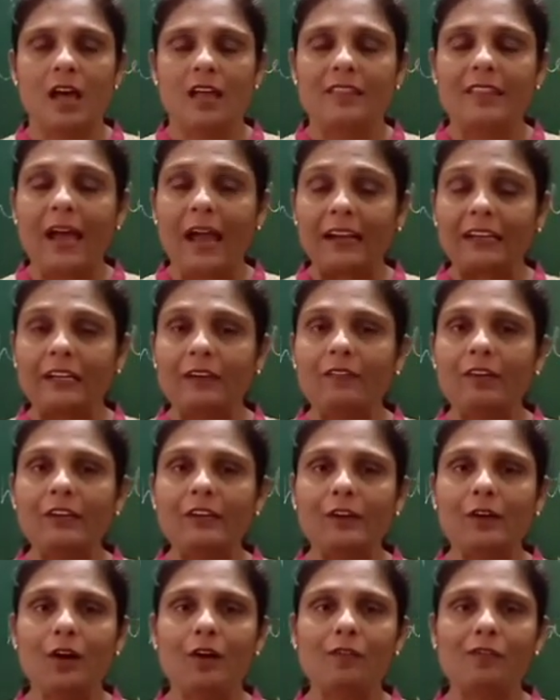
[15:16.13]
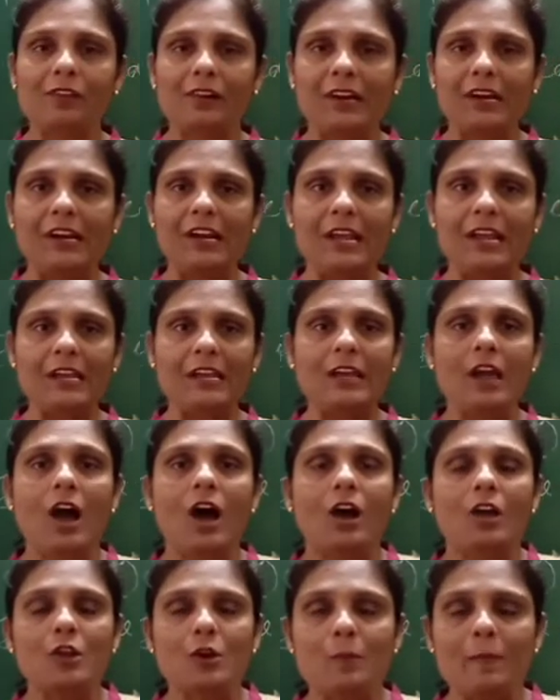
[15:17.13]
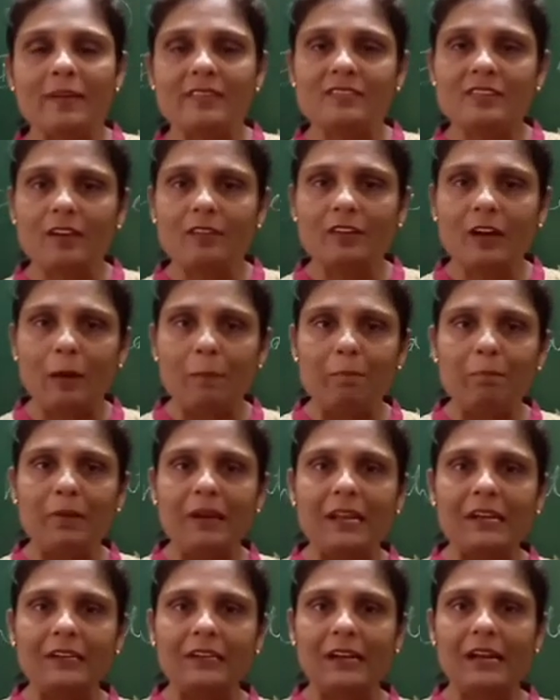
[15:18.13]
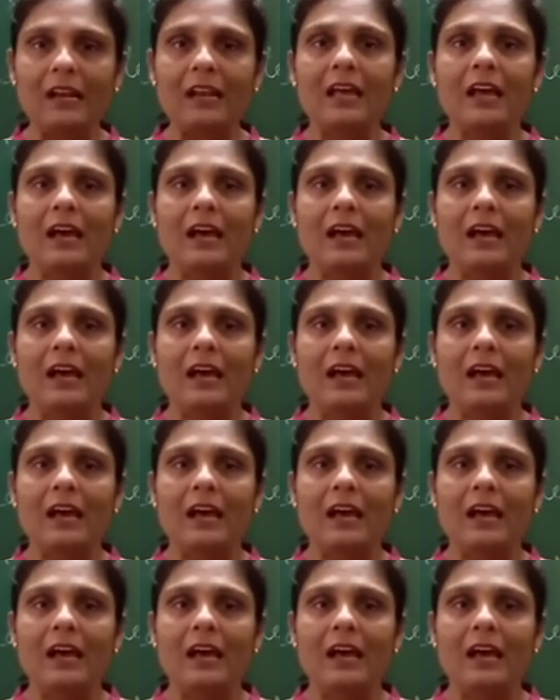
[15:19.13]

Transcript: The activity of reading you must have completed